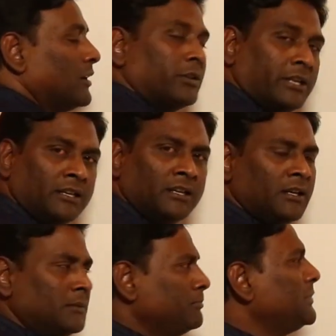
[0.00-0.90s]
Okay,
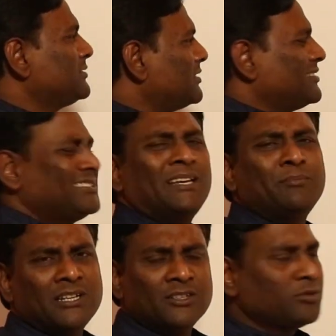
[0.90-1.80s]
means
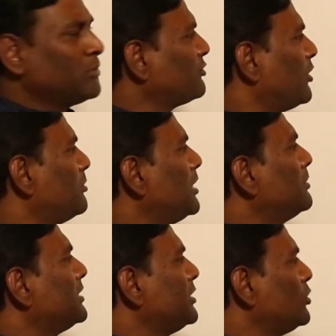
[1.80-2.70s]
same transformer formula,
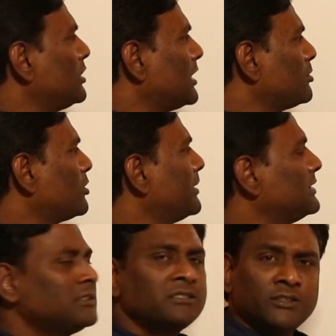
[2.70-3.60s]
but into 10 to the power of
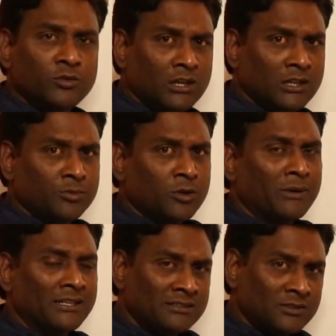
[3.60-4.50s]
minus 6, into 10 to the power of
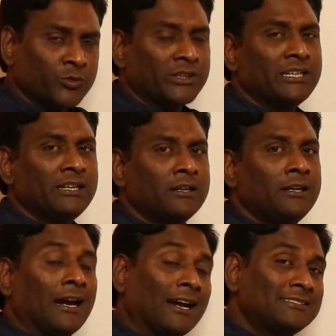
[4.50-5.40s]
minus 6, one thing.
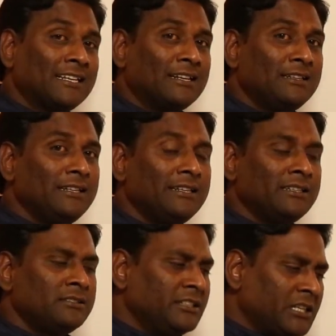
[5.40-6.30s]
And second thing
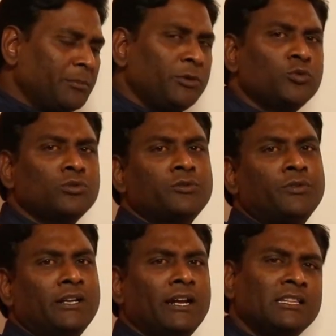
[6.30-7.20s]
is, it can be used
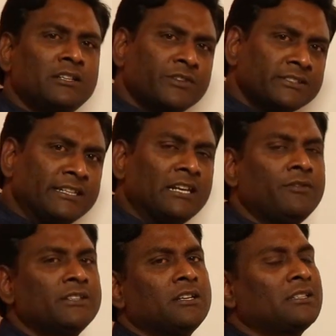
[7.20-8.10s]
for either for single
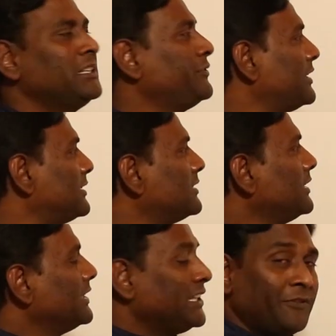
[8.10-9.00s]
phase or three phase.
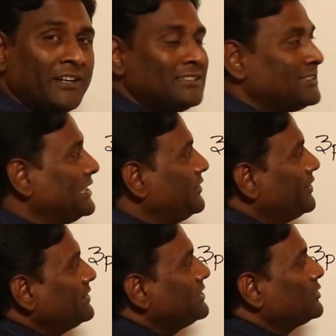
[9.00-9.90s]
If it is three
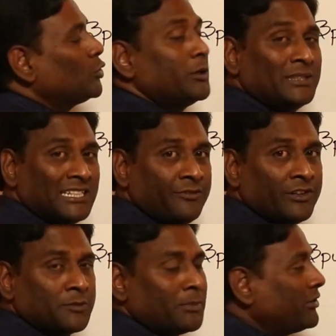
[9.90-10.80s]
phase, this is going to be three
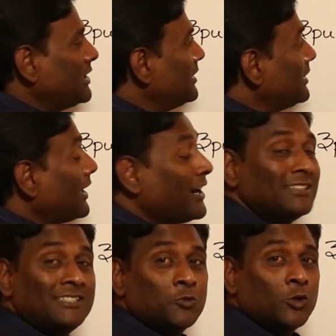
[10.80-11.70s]
phase power, and
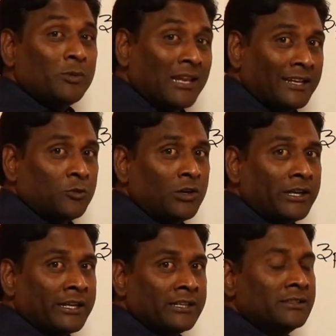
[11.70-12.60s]
this is going to be line
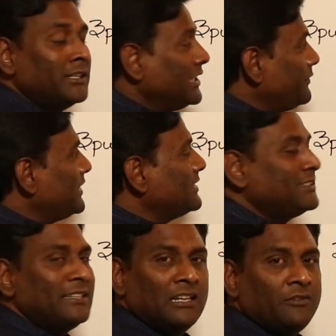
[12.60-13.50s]
voltage. If it is
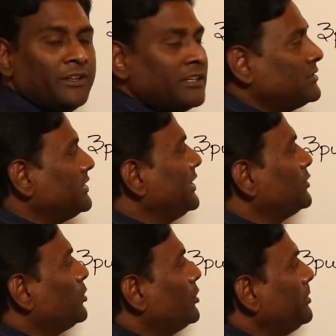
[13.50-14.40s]
single phase, it
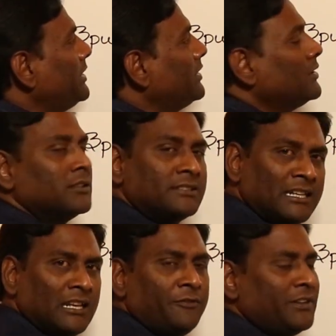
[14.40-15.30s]
is going to be
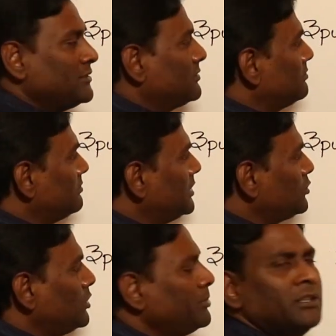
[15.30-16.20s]
single phase, this
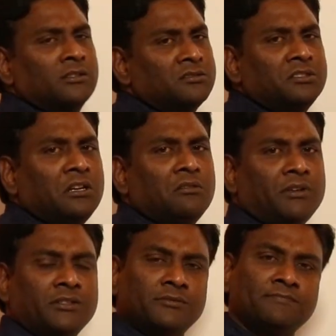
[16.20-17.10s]
is going to be single
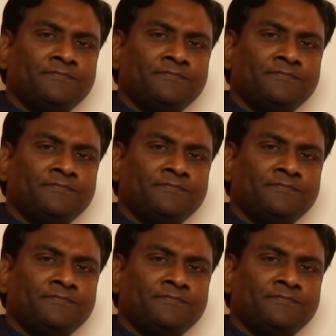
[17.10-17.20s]
phase.